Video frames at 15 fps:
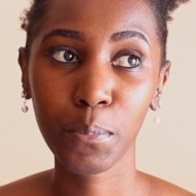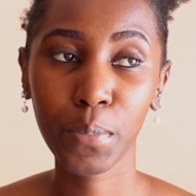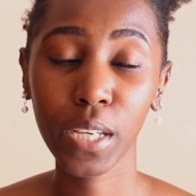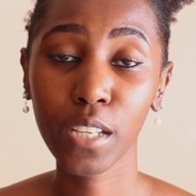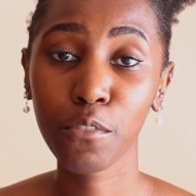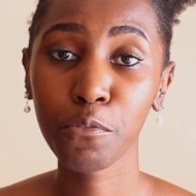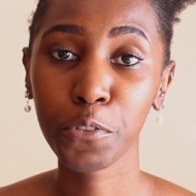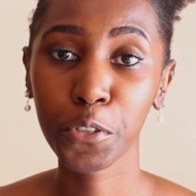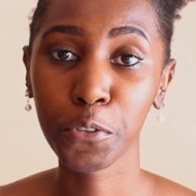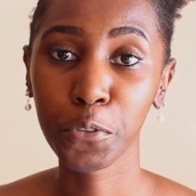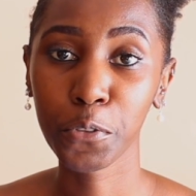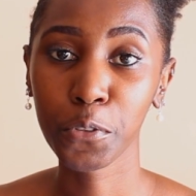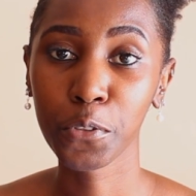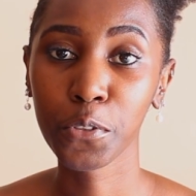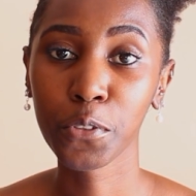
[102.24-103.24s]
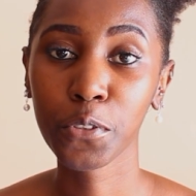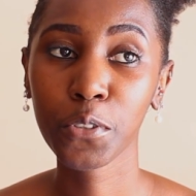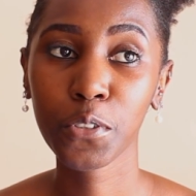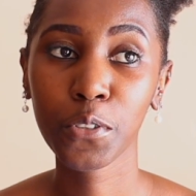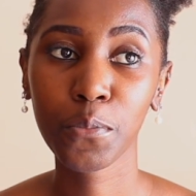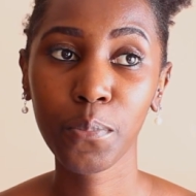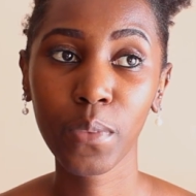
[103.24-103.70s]
Paying for your
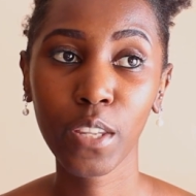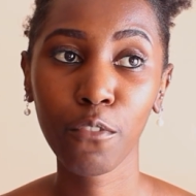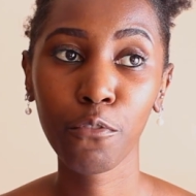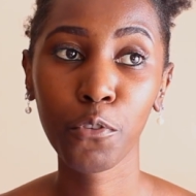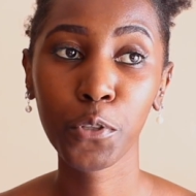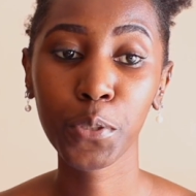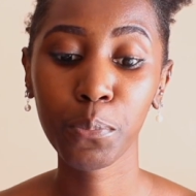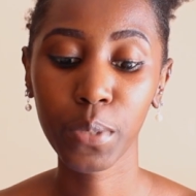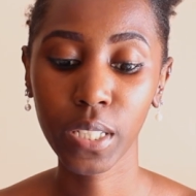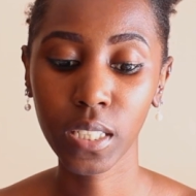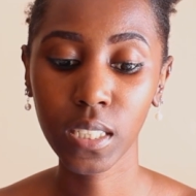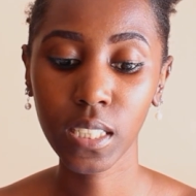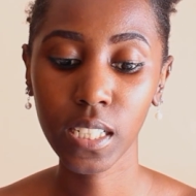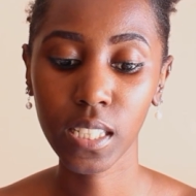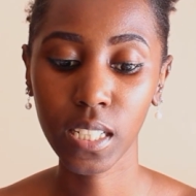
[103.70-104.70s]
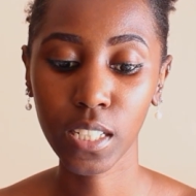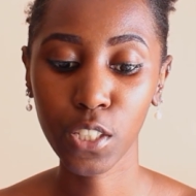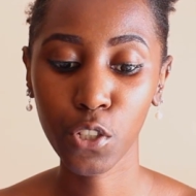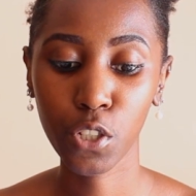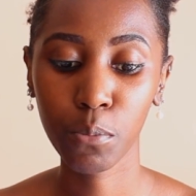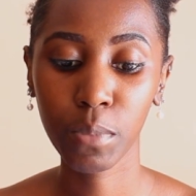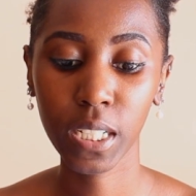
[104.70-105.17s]
phone bill is
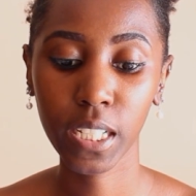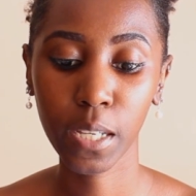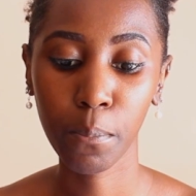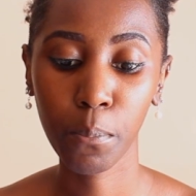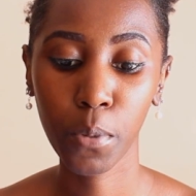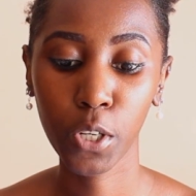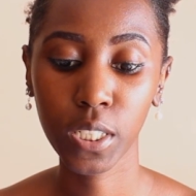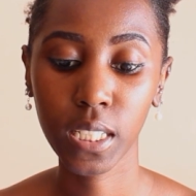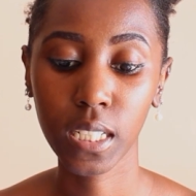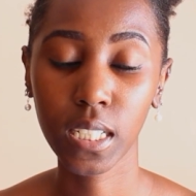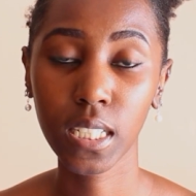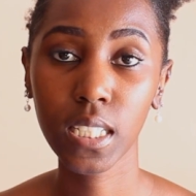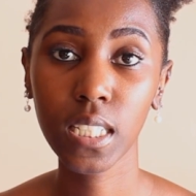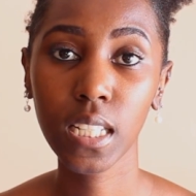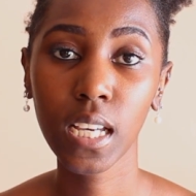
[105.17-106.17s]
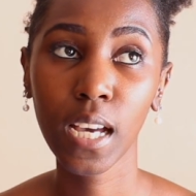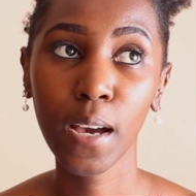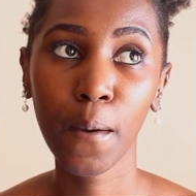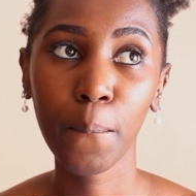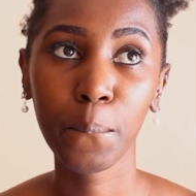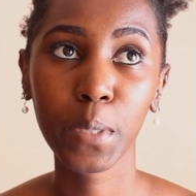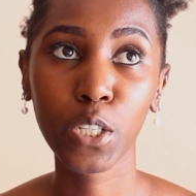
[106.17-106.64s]
extremely important
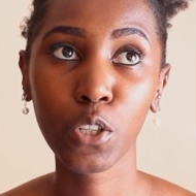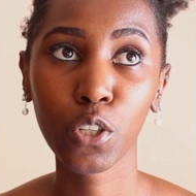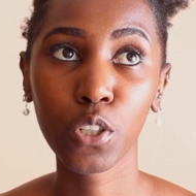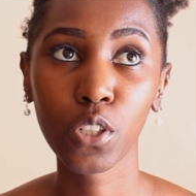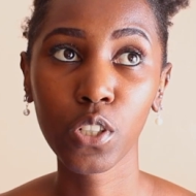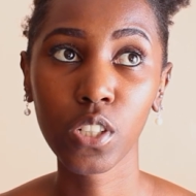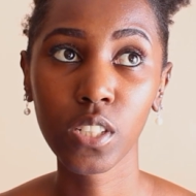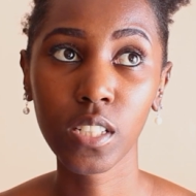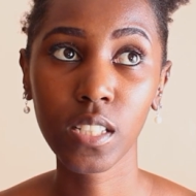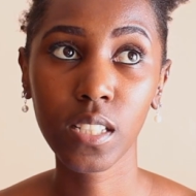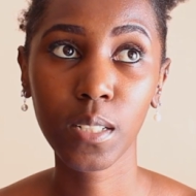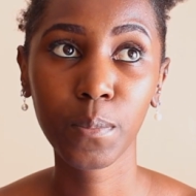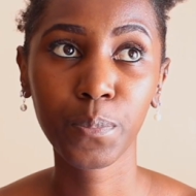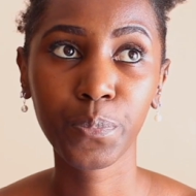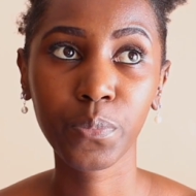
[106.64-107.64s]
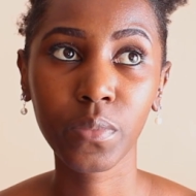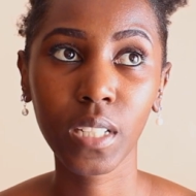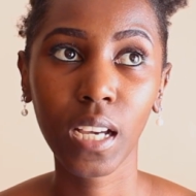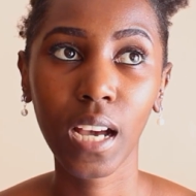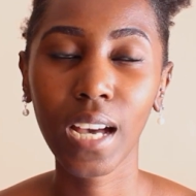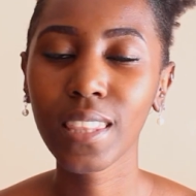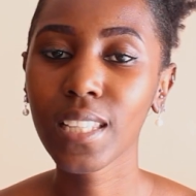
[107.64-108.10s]
because
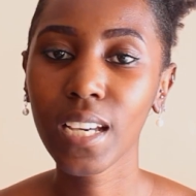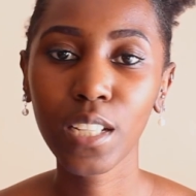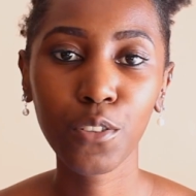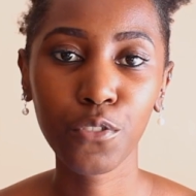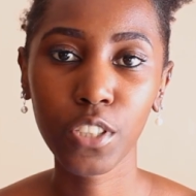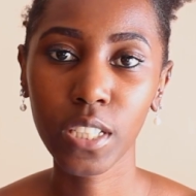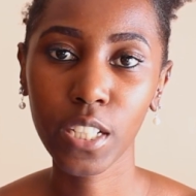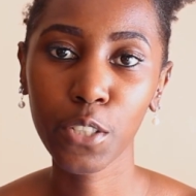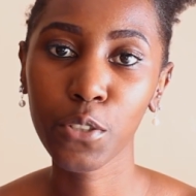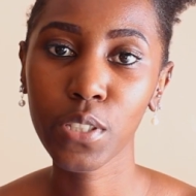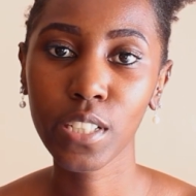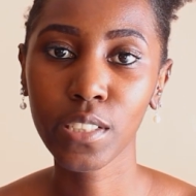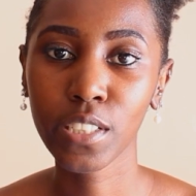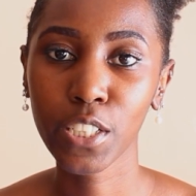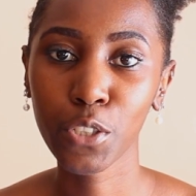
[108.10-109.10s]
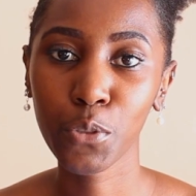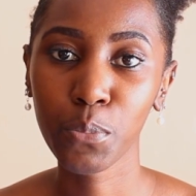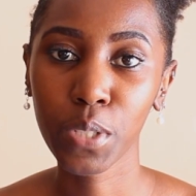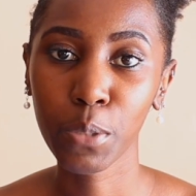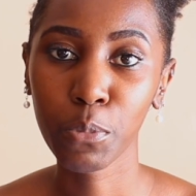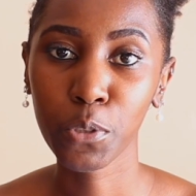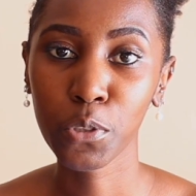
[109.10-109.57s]
at the end of the day, you still need to
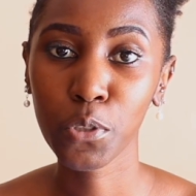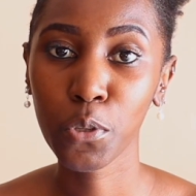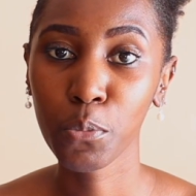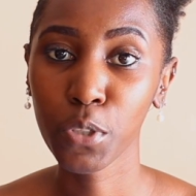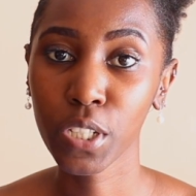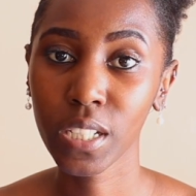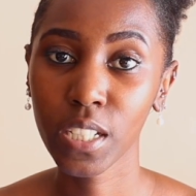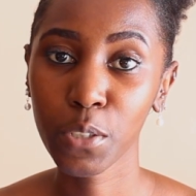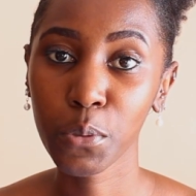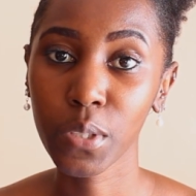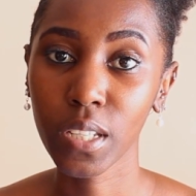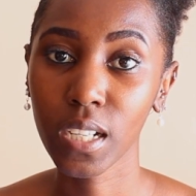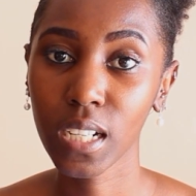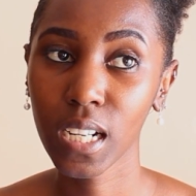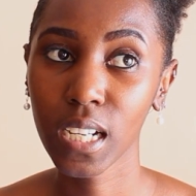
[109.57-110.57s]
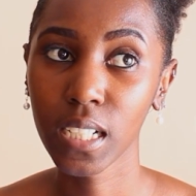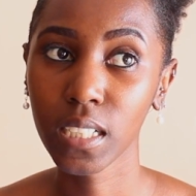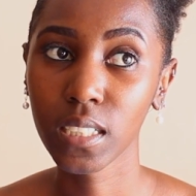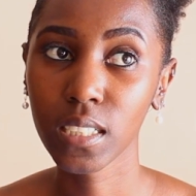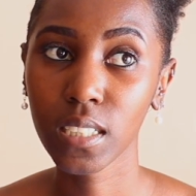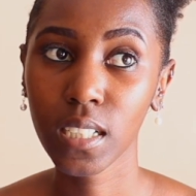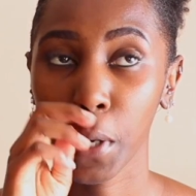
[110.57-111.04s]
be able to communicate with a
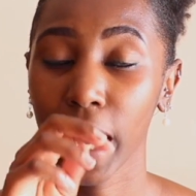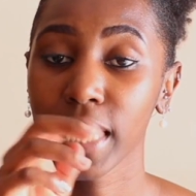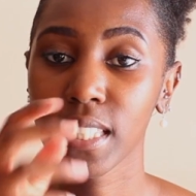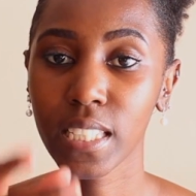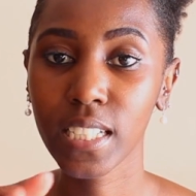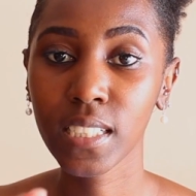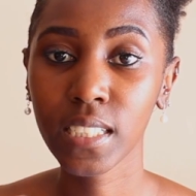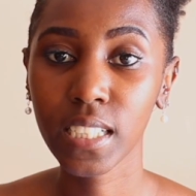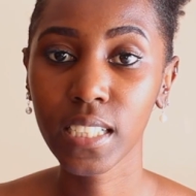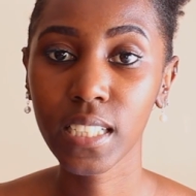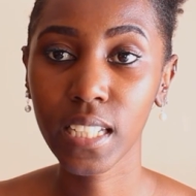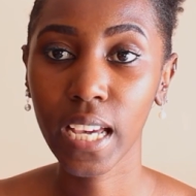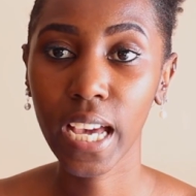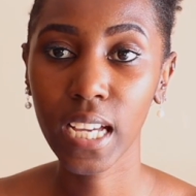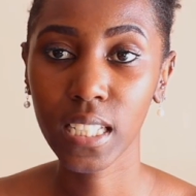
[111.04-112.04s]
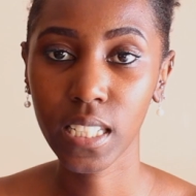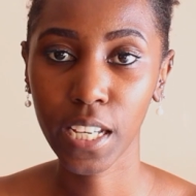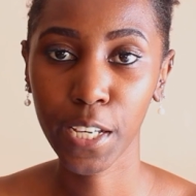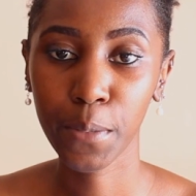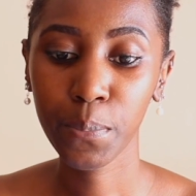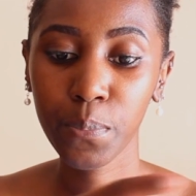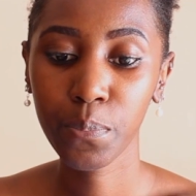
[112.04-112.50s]
client. So I still need
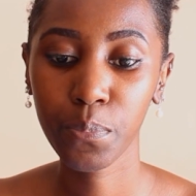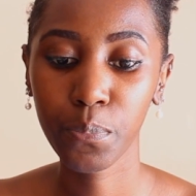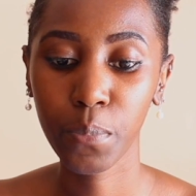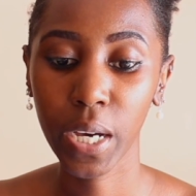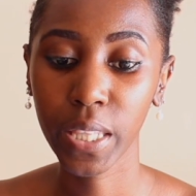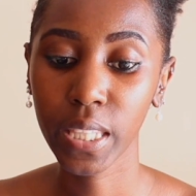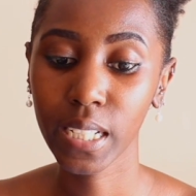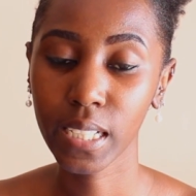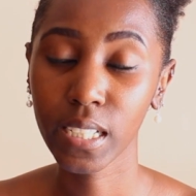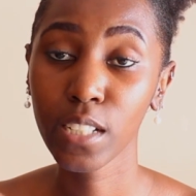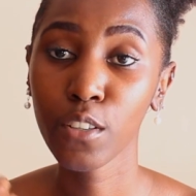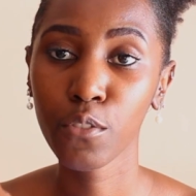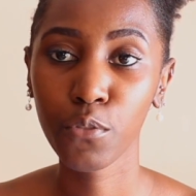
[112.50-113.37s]
airtime monthly.